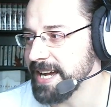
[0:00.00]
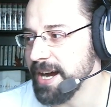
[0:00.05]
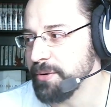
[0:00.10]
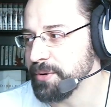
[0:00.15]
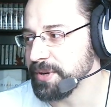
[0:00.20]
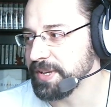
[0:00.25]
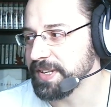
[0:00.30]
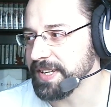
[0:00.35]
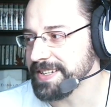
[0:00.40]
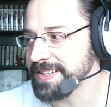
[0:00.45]
It
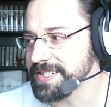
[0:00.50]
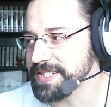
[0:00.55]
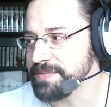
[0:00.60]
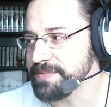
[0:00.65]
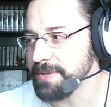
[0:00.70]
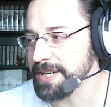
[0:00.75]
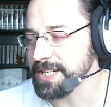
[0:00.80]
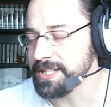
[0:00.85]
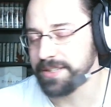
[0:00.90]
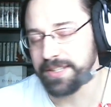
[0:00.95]
was such a
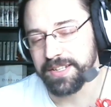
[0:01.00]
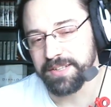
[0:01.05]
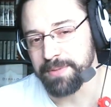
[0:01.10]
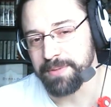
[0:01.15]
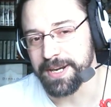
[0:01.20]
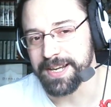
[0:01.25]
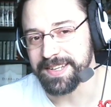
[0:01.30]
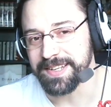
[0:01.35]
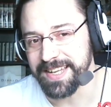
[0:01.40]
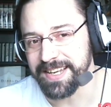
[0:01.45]
special
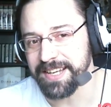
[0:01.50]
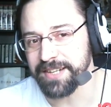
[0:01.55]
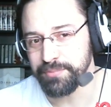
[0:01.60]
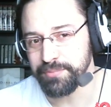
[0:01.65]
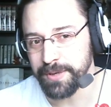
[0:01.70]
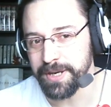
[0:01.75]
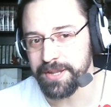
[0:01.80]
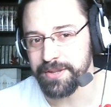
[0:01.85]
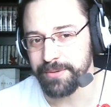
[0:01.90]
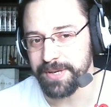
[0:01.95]
experience, and
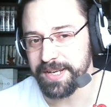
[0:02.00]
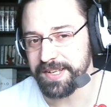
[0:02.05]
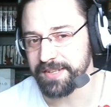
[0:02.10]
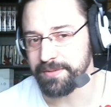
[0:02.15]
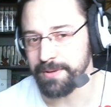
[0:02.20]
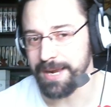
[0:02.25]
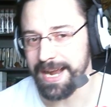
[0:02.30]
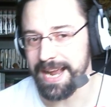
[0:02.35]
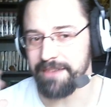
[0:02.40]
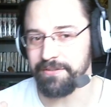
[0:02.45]
it's one of the
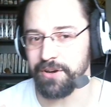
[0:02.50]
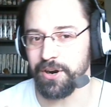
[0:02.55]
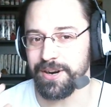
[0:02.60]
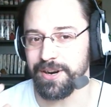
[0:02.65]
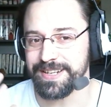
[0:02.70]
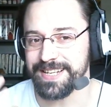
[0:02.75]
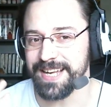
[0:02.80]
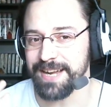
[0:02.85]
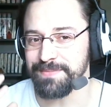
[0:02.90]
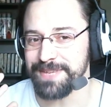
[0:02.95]
reasons why I have a
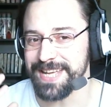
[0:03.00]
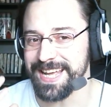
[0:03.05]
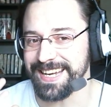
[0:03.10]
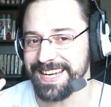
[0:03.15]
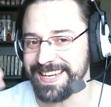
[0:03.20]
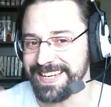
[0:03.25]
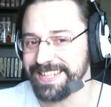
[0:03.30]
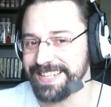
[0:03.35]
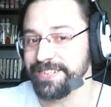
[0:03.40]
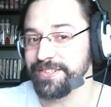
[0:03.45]
hard time
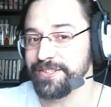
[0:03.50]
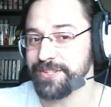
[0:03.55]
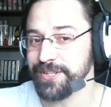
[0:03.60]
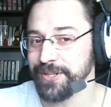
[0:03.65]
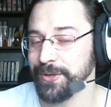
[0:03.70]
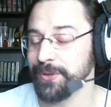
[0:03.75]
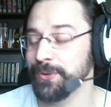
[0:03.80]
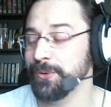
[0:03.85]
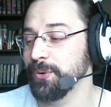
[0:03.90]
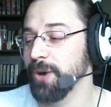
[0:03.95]
getting
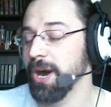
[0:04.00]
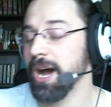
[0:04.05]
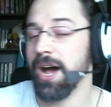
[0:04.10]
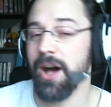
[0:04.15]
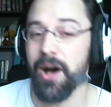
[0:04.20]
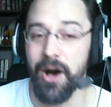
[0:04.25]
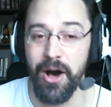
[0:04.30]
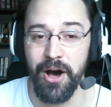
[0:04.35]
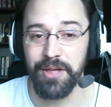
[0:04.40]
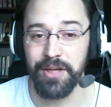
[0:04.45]
into
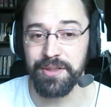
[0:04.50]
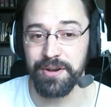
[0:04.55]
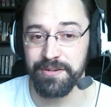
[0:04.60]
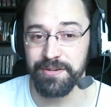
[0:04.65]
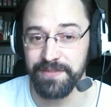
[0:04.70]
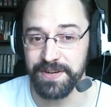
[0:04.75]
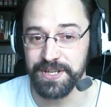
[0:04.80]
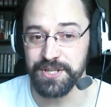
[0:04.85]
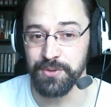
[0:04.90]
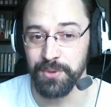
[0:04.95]
other
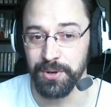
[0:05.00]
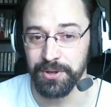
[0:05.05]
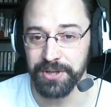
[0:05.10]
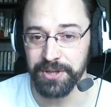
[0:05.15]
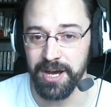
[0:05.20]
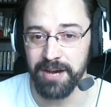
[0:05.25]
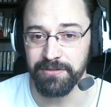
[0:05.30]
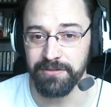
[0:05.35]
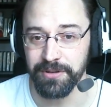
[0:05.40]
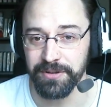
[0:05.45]
visual
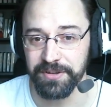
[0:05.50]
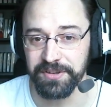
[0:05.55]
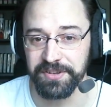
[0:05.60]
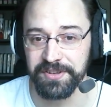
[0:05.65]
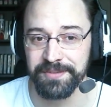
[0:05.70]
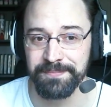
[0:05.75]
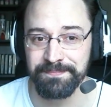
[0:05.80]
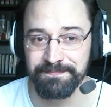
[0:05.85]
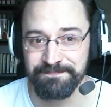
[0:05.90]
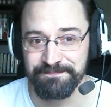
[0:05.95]

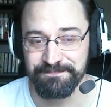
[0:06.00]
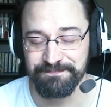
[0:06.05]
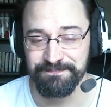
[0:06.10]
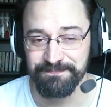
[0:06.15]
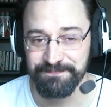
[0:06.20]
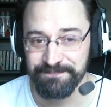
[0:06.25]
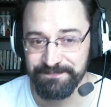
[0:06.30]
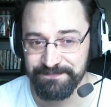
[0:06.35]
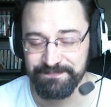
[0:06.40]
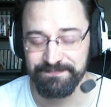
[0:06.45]
novels,
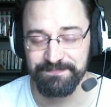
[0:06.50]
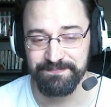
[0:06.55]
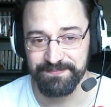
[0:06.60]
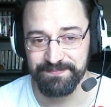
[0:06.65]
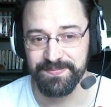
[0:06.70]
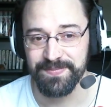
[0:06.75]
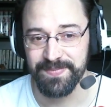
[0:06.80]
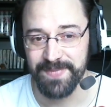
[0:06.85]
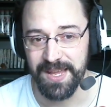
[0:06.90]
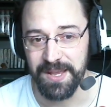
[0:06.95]

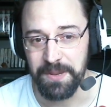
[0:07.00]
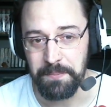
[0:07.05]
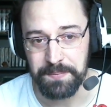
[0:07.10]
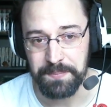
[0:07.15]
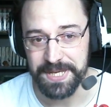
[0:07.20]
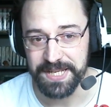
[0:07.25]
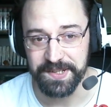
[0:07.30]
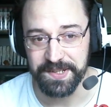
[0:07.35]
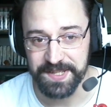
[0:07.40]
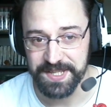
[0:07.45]

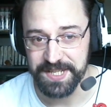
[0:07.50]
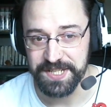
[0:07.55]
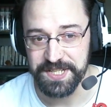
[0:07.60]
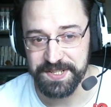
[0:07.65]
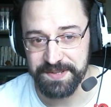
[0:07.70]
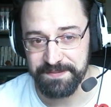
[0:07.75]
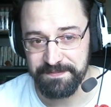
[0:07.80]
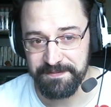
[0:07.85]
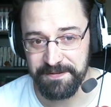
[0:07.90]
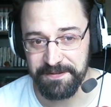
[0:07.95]
because they
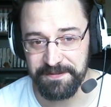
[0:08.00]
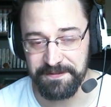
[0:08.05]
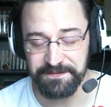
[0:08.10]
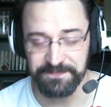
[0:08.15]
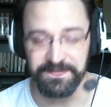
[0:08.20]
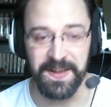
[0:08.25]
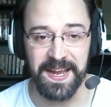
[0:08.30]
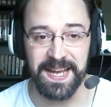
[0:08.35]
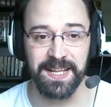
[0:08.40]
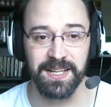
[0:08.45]
just
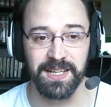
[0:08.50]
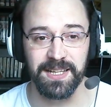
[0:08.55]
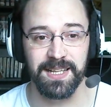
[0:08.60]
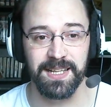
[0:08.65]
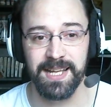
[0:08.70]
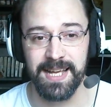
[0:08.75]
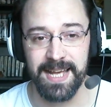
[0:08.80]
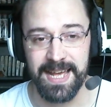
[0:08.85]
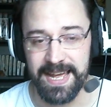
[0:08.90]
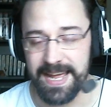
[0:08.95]
fail
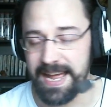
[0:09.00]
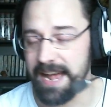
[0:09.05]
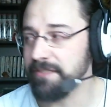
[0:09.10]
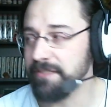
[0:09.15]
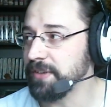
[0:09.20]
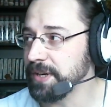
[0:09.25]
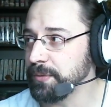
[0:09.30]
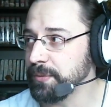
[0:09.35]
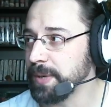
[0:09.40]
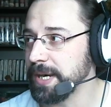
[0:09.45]

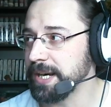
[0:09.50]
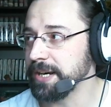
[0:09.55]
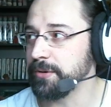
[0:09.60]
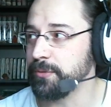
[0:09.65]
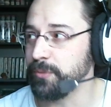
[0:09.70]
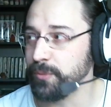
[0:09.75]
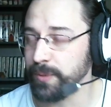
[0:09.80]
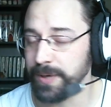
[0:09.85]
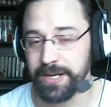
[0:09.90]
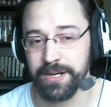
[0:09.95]

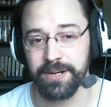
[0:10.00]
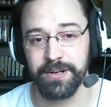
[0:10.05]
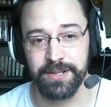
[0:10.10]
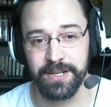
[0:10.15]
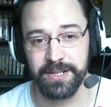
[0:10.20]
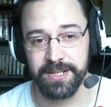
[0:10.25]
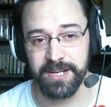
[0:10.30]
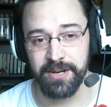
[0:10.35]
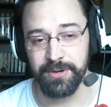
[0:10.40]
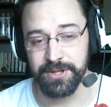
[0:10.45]
everywhere where
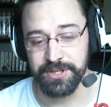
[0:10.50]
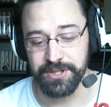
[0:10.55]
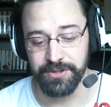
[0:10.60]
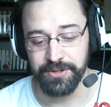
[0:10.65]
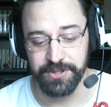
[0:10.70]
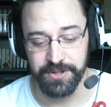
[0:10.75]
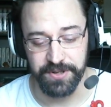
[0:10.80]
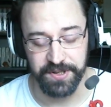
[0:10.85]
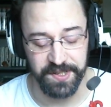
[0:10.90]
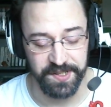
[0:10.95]
Katawa
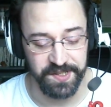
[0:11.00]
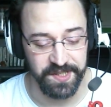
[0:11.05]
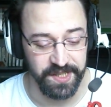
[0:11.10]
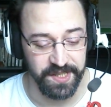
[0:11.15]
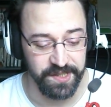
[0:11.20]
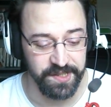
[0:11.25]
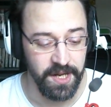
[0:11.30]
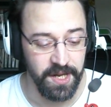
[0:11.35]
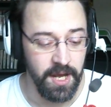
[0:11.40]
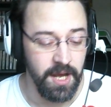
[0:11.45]
Shoujo
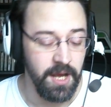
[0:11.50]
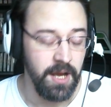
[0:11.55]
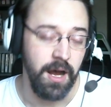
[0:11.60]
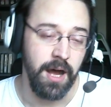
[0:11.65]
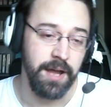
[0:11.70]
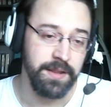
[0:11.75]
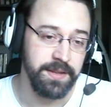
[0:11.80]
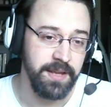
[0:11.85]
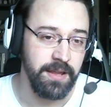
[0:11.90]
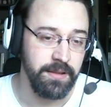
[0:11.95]
succeeds.
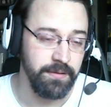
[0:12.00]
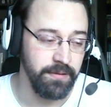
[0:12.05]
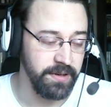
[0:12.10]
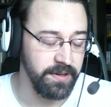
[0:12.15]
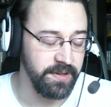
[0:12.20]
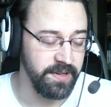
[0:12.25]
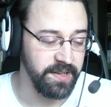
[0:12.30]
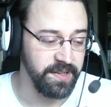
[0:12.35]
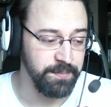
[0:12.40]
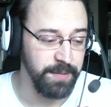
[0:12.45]
On the other
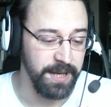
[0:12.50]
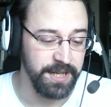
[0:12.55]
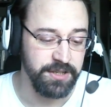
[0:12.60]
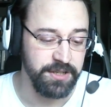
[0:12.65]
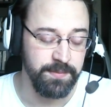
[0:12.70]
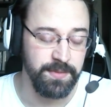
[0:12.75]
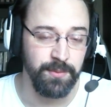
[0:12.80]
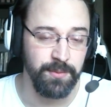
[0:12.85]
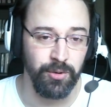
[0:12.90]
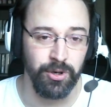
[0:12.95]
end of the
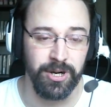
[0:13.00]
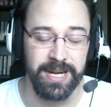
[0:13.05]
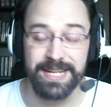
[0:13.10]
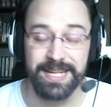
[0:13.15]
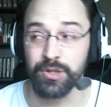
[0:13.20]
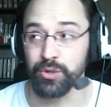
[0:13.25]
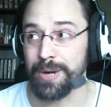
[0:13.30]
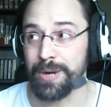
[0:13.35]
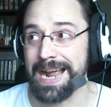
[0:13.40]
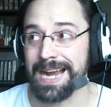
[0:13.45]
spectrum, the more
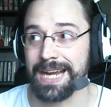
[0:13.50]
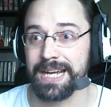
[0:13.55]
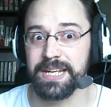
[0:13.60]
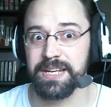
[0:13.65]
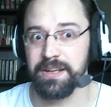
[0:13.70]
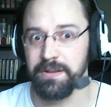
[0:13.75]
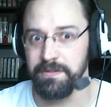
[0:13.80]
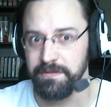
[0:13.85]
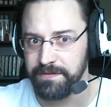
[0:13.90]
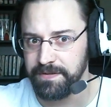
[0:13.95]

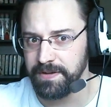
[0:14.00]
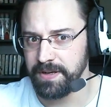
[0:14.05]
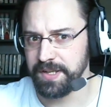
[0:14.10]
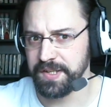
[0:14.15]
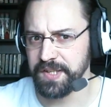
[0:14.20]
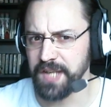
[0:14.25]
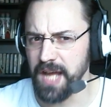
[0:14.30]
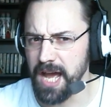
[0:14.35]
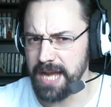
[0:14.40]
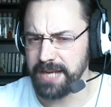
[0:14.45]
interactive
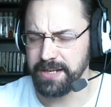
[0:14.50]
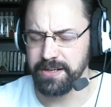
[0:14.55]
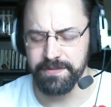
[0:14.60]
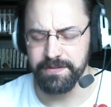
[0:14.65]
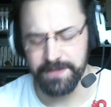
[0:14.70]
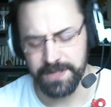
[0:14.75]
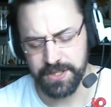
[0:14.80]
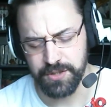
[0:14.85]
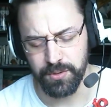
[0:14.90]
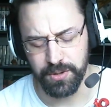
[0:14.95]
side
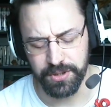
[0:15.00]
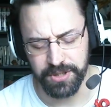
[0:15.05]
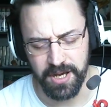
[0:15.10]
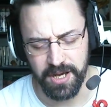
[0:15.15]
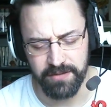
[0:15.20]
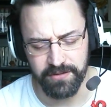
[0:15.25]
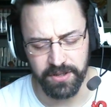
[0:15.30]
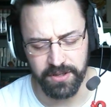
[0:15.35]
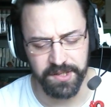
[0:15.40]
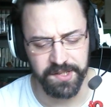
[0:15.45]
of visual
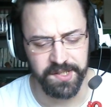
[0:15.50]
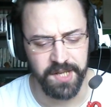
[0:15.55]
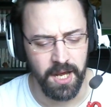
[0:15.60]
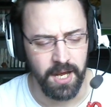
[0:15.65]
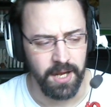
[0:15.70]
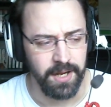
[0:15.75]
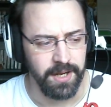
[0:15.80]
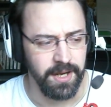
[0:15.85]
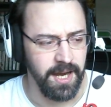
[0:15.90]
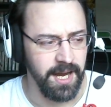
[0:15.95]
novels
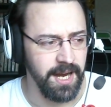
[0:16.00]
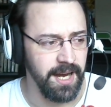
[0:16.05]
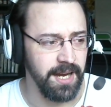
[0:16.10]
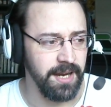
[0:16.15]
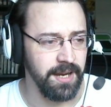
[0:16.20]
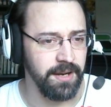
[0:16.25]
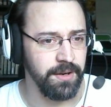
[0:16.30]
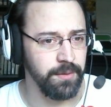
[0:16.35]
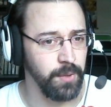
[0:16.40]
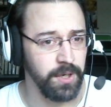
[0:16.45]

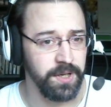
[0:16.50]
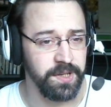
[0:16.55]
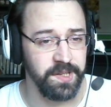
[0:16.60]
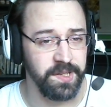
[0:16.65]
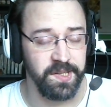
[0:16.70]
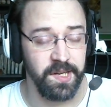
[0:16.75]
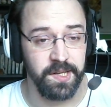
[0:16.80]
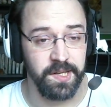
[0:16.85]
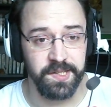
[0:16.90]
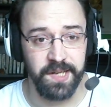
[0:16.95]

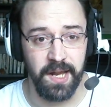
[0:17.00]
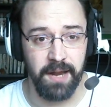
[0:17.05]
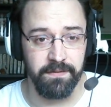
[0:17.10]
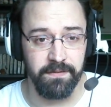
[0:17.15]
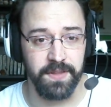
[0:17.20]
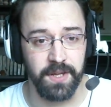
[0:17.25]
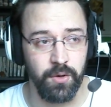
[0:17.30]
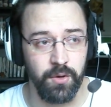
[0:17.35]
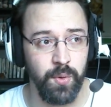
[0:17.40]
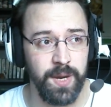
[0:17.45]
was
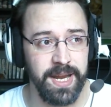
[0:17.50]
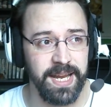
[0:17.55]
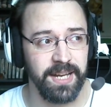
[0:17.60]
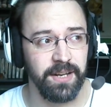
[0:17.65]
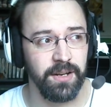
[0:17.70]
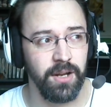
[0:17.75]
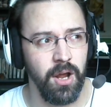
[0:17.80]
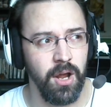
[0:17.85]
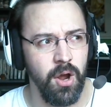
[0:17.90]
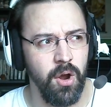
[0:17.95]
Save the
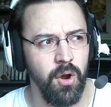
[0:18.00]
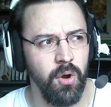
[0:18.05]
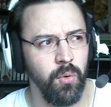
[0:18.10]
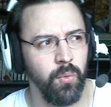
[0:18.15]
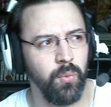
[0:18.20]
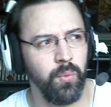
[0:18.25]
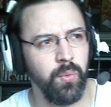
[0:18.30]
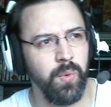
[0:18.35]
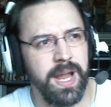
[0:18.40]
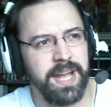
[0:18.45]
Queen,
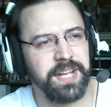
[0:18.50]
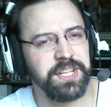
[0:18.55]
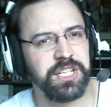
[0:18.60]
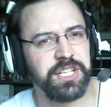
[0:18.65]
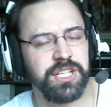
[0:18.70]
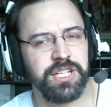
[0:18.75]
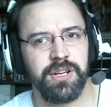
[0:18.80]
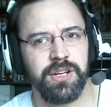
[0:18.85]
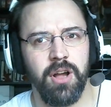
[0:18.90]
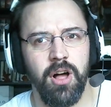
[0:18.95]

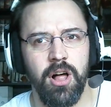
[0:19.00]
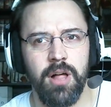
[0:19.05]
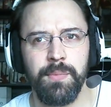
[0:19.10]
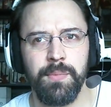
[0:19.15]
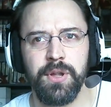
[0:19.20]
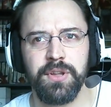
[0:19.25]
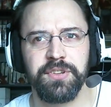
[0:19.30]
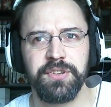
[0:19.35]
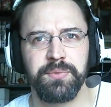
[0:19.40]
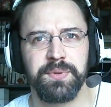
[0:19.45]
which
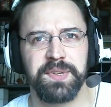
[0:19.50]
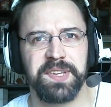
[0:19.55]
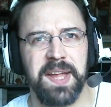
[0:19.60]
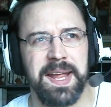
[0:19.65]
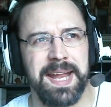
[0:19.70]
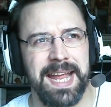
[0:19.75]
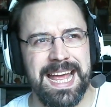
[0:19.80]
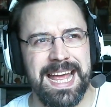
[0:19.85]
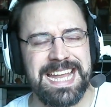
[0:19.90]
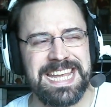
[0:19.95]
almost was
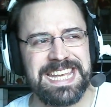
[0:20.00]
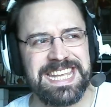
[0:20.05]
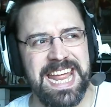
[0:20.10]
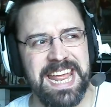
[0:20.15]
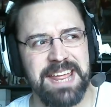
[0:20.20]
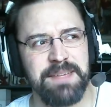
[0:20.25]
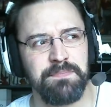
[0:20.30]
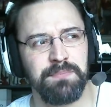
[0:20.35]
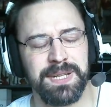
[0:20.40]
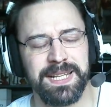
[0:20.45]
like a
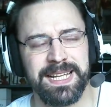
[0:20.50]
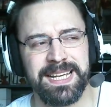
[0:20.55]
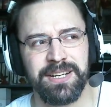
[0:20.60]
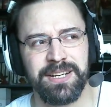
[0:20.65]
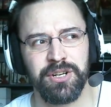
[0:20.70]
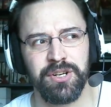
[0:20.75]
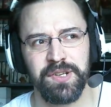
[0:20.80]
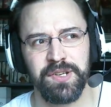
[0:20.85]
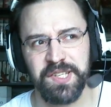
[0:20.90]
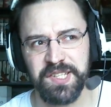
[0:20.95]
day
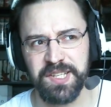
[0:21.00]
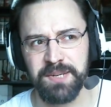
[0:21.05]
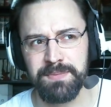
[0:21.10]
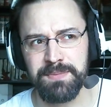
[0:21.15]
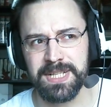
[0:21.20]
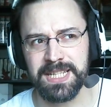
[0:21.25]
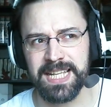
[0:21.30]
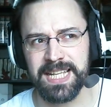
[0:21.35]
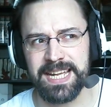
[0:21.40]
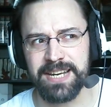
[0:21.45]
planner
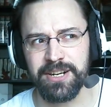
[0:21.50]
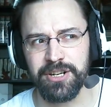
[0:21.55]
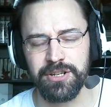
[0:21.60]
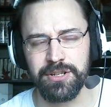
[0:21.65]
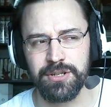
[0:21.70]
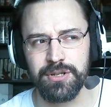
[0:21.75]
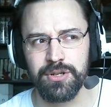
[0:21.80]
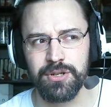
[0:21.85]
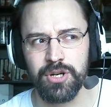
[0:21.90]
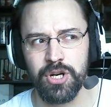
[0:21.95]

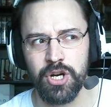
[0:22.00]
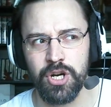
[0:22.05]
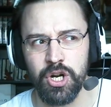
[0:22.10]
simulator